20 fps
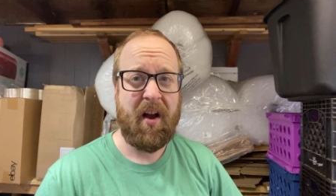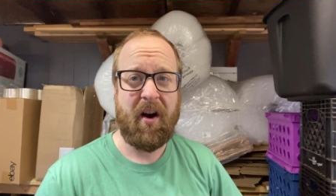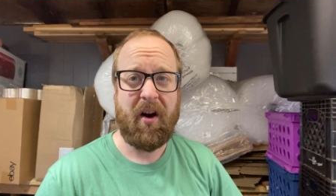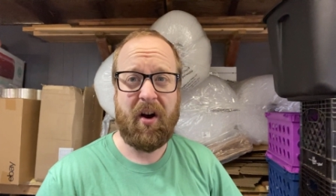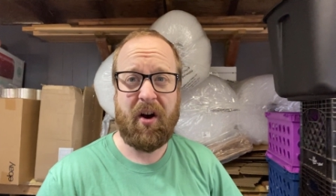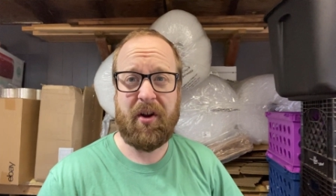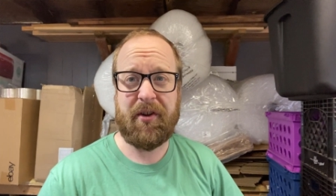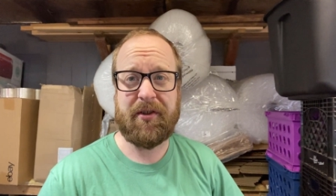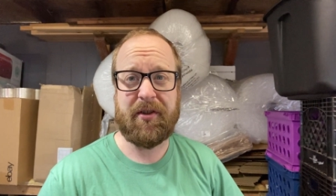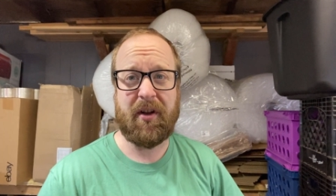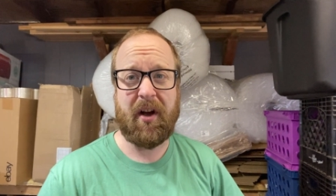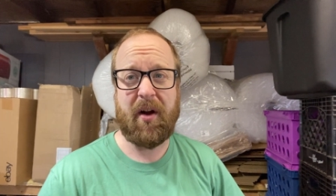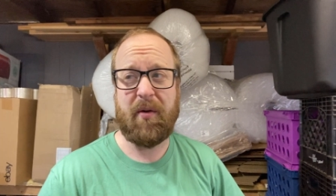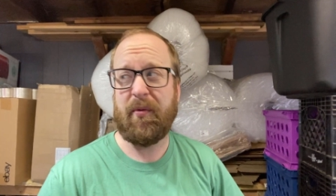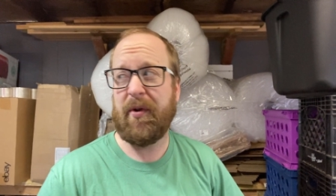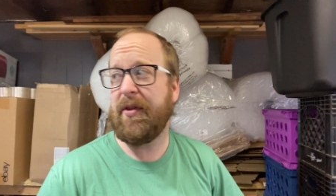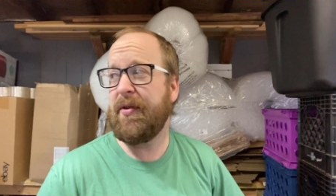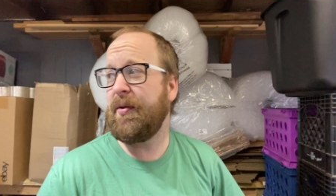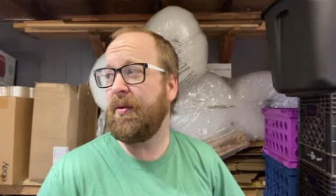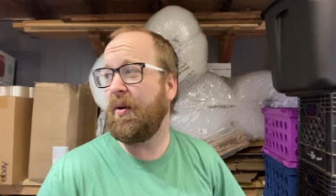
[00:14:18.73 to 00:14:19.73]
Also, I
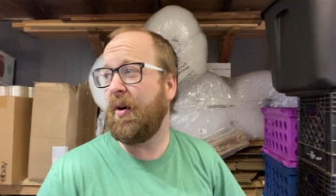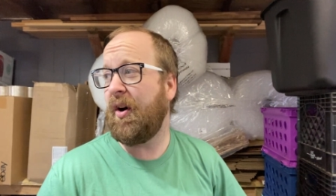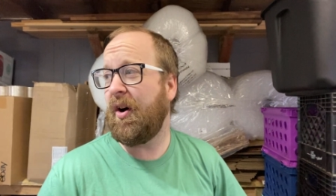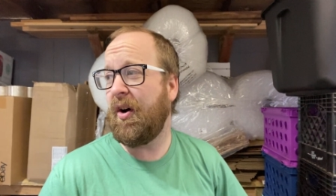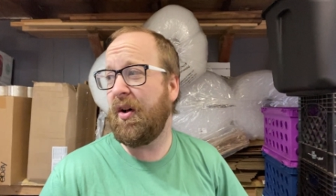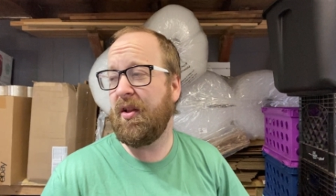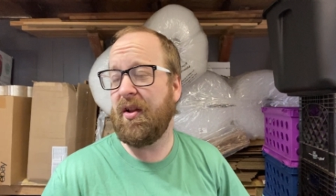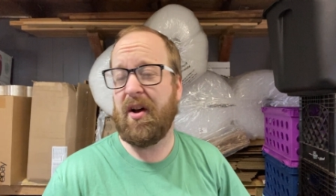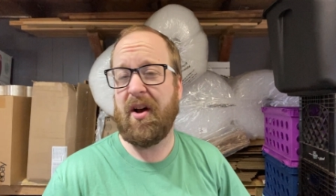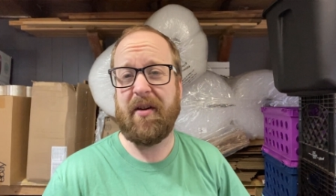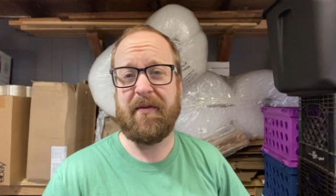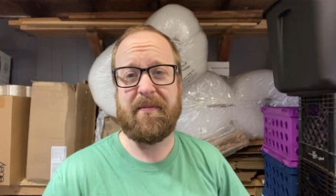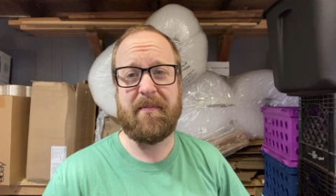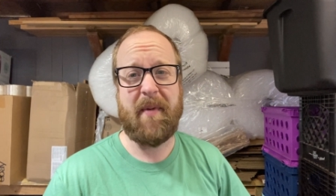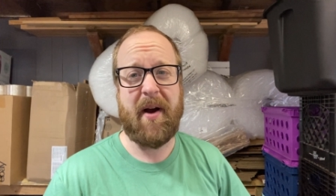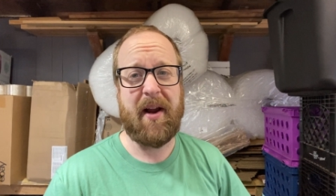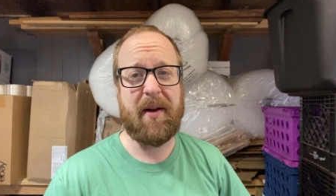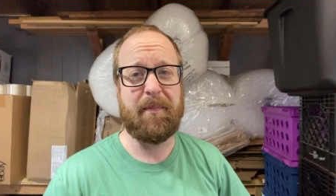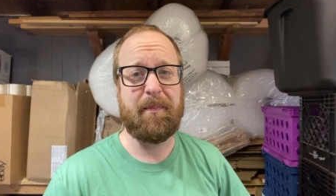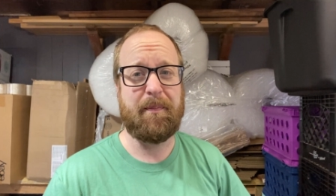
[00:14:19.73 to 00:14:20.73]
went through all of
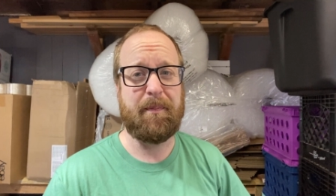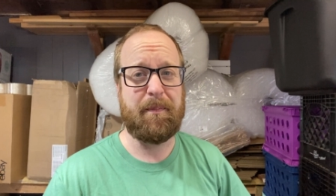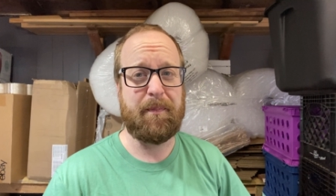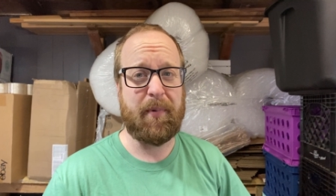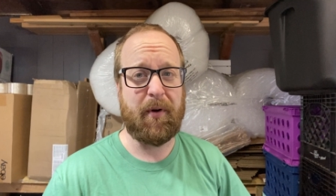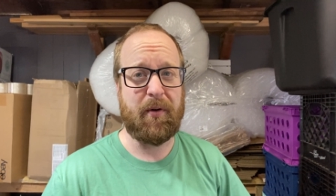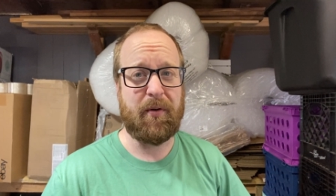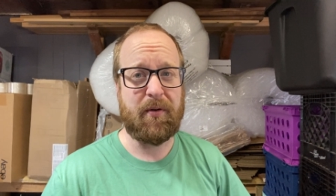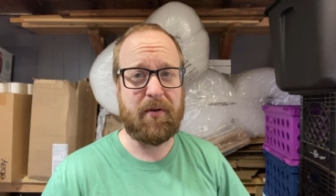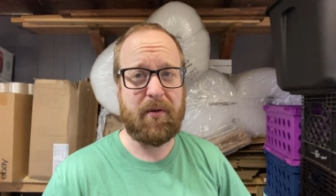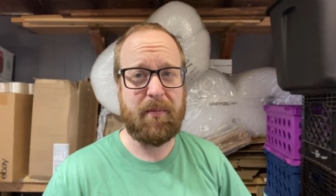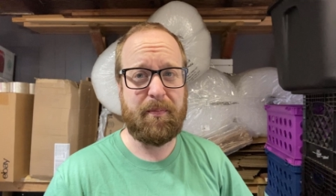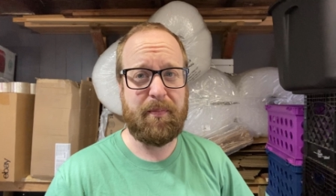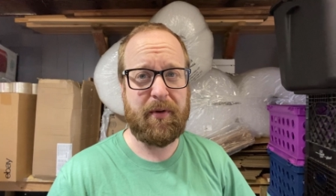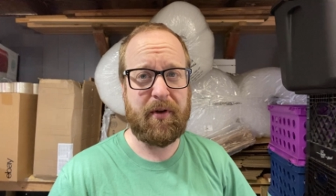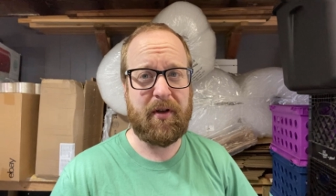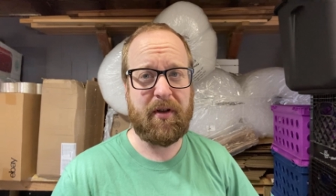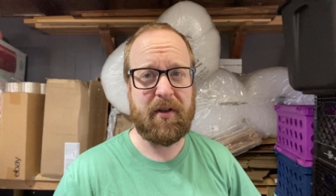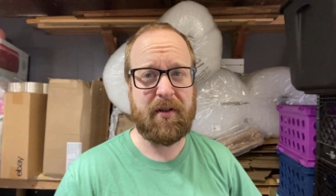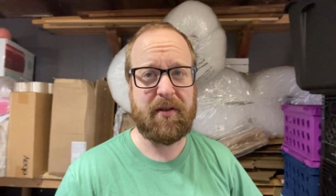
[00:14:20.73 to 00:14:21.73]
my bulk
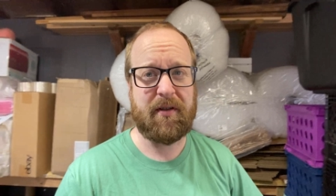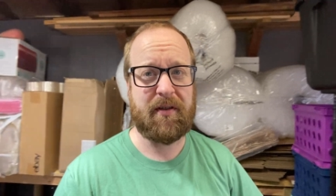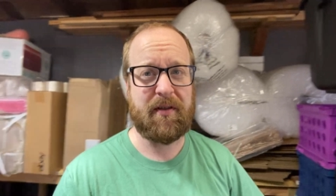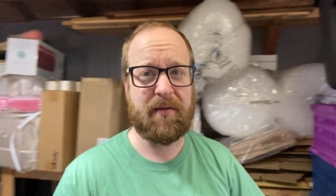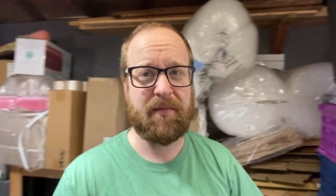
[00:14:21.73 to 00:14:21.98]
books.